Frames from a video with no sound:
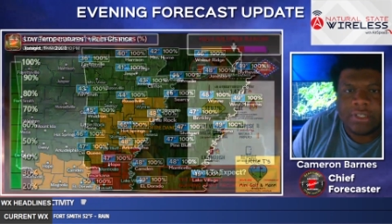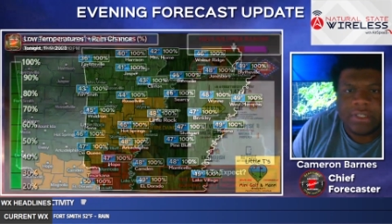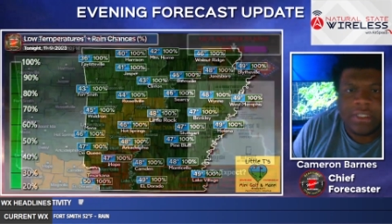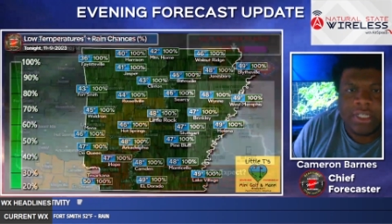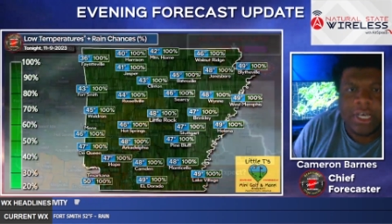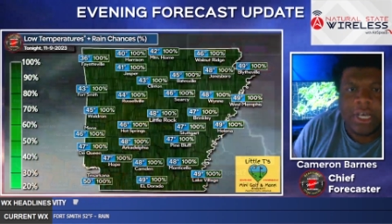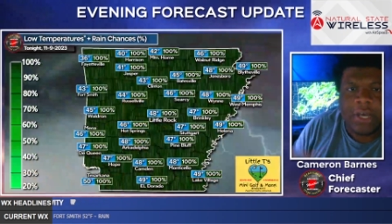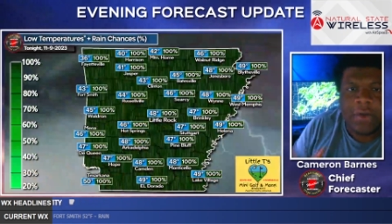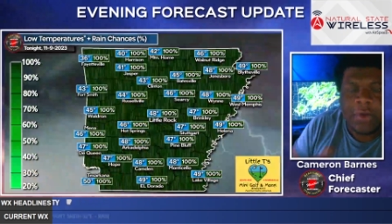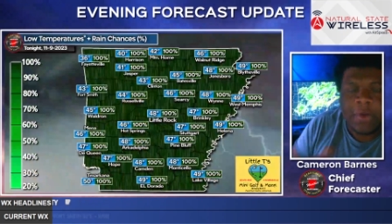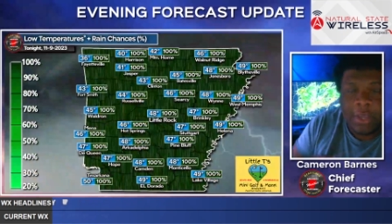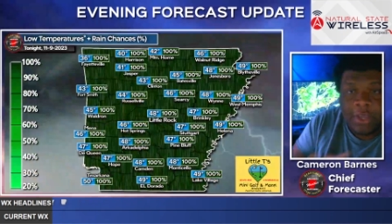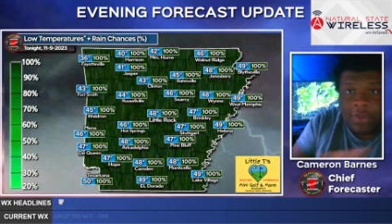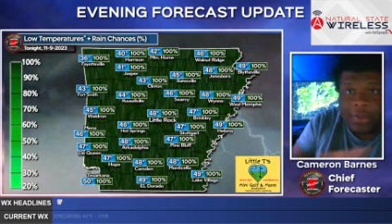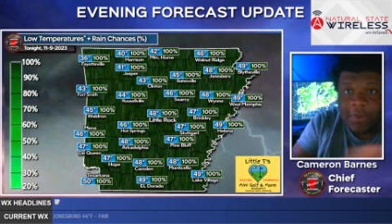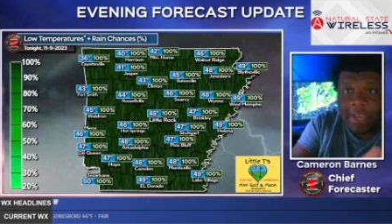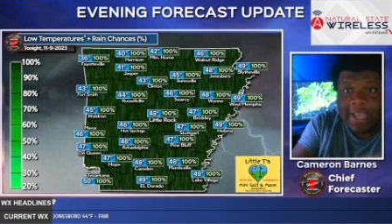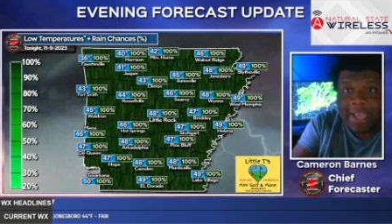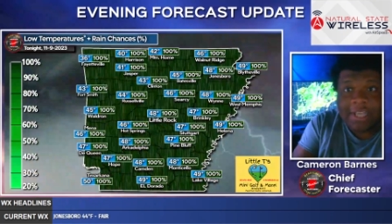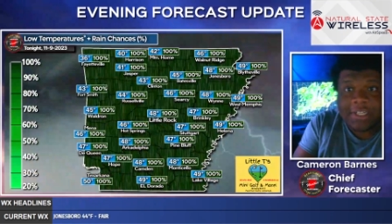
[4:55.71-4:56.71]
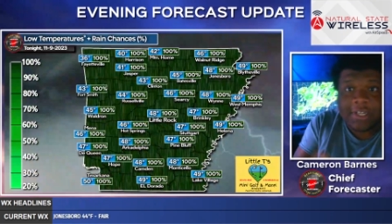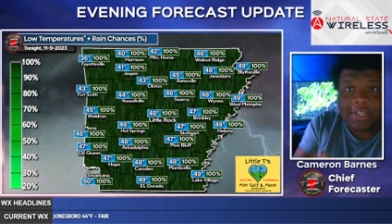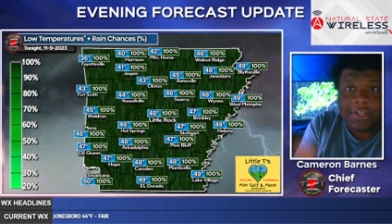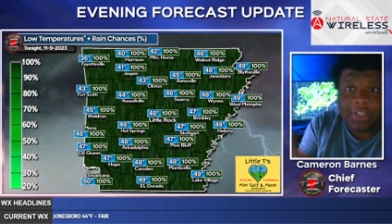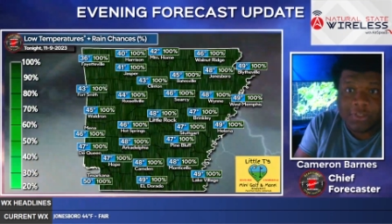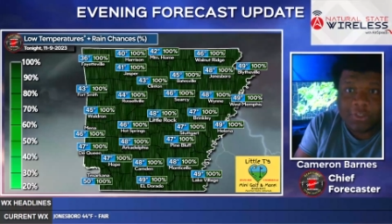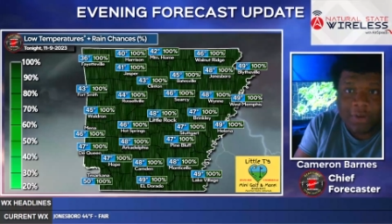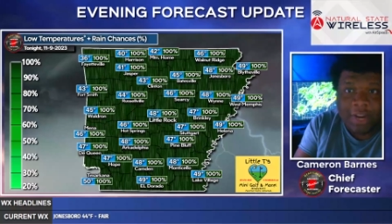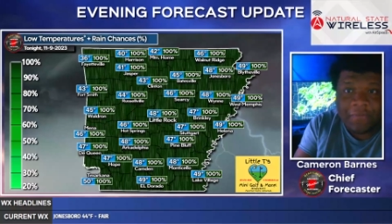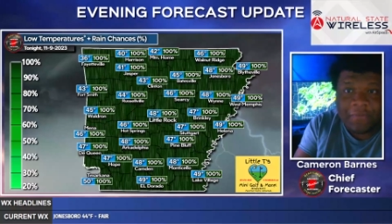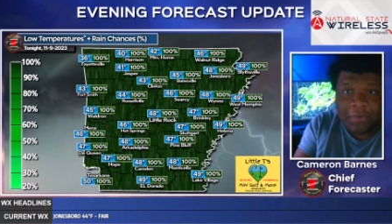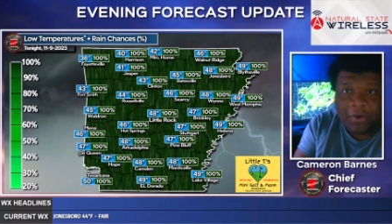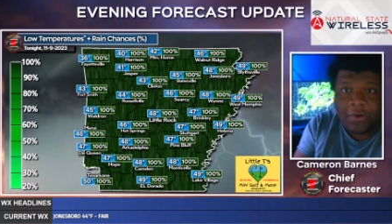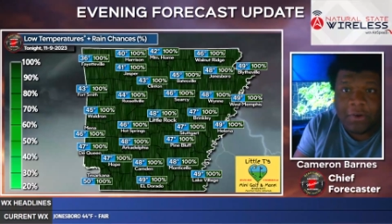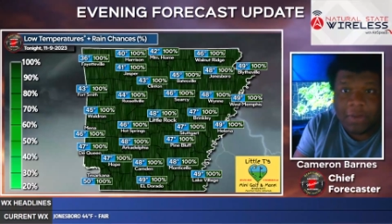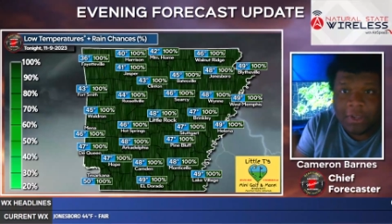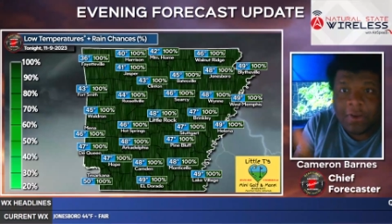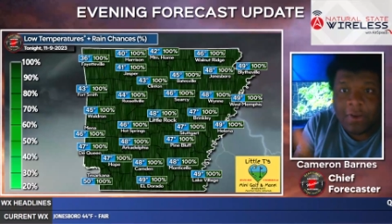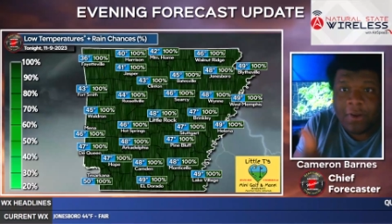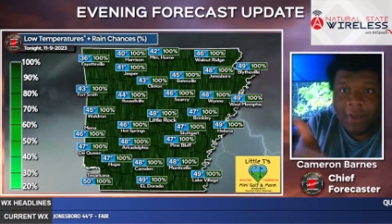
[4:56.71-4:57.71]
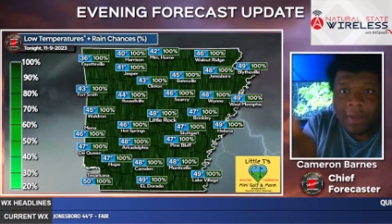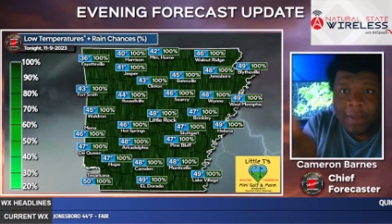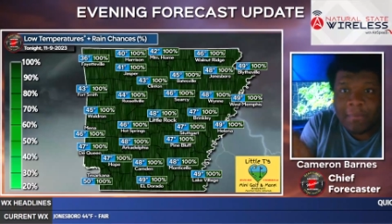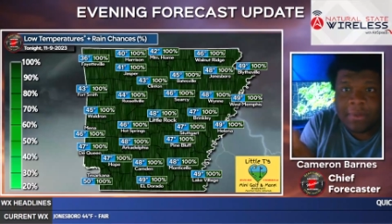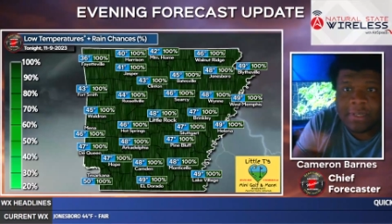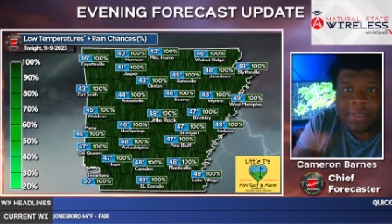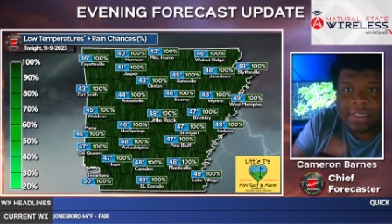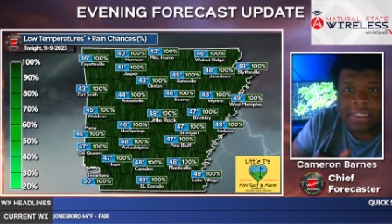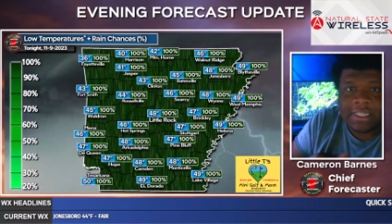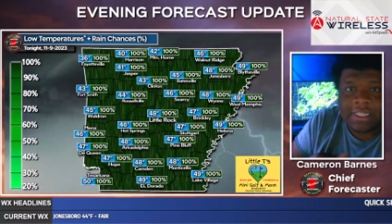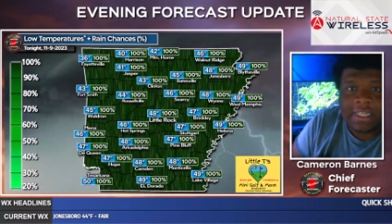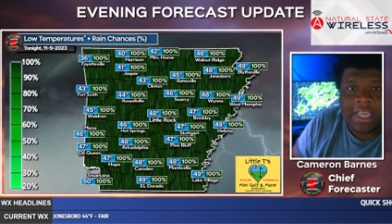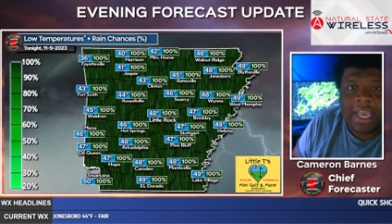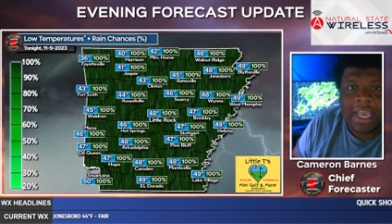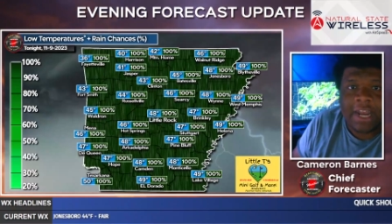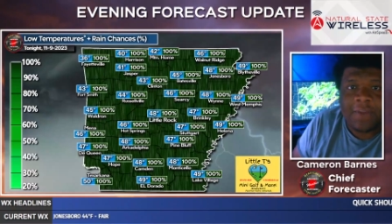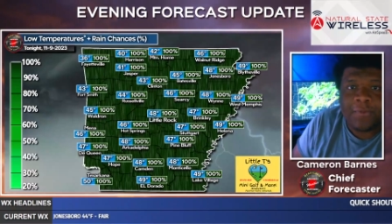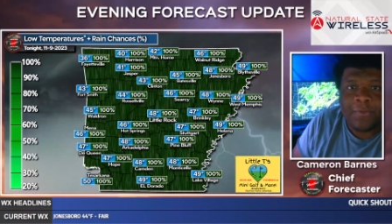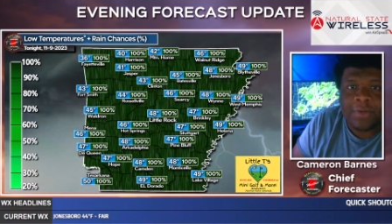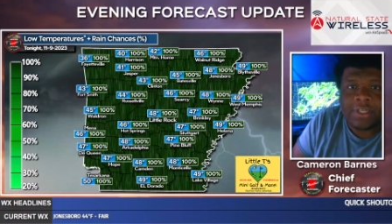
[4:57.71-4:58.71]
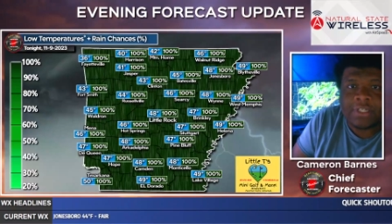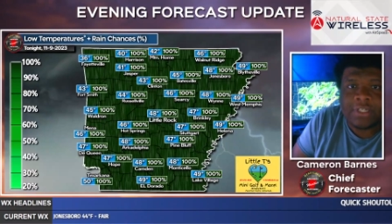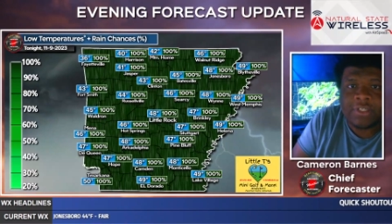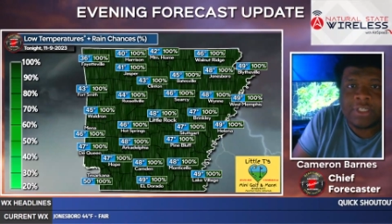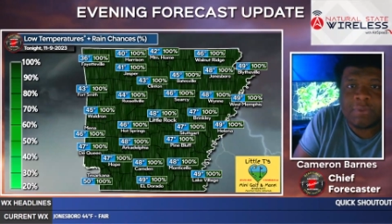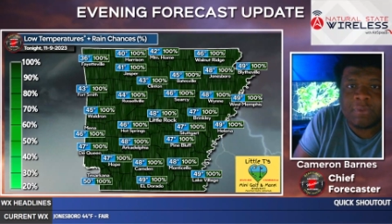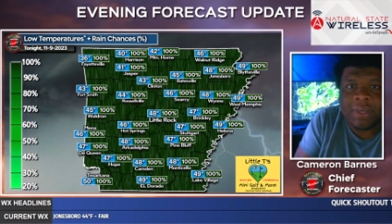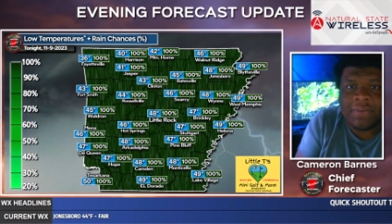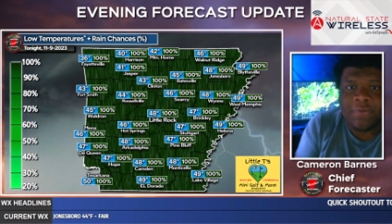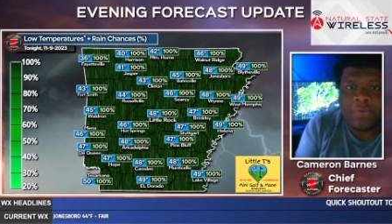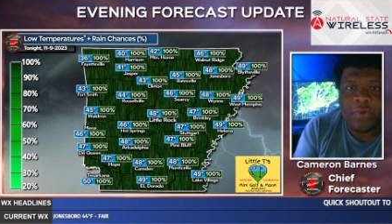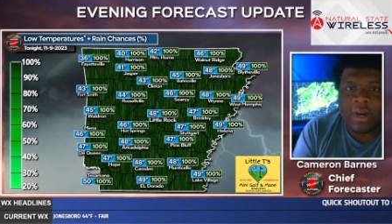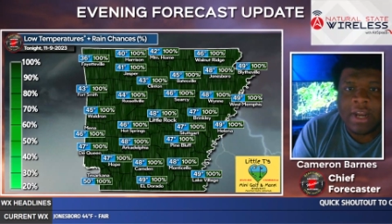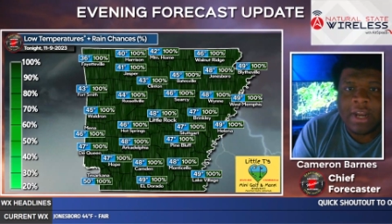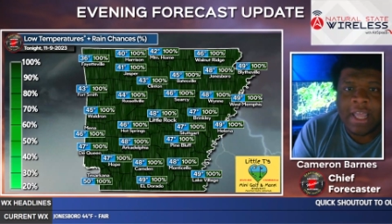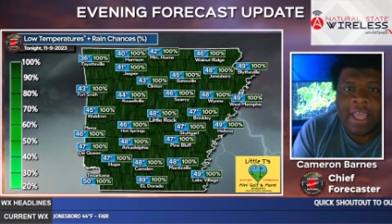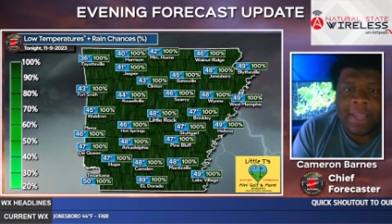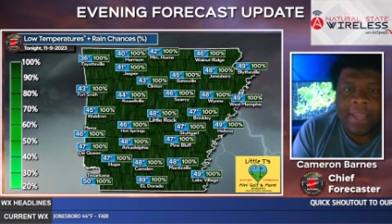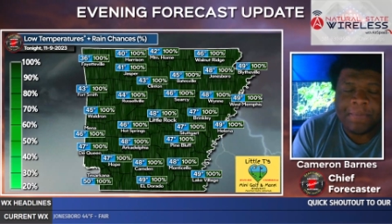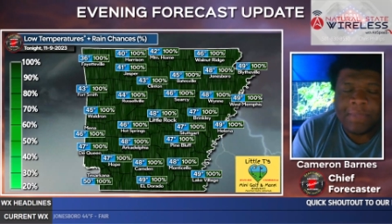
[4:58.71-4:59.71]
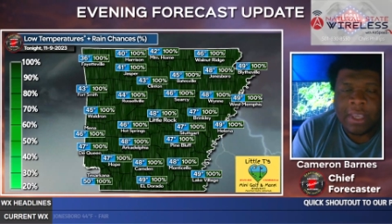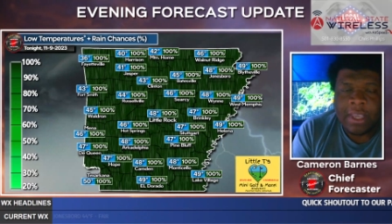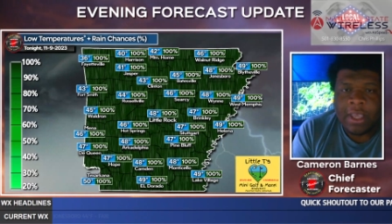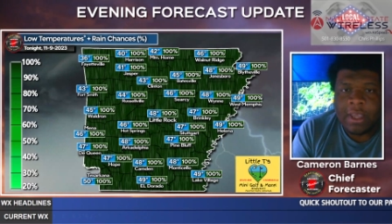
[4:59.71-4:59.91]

So you guys saw this graphic earlier on, but this is kind of what to expect for tonight.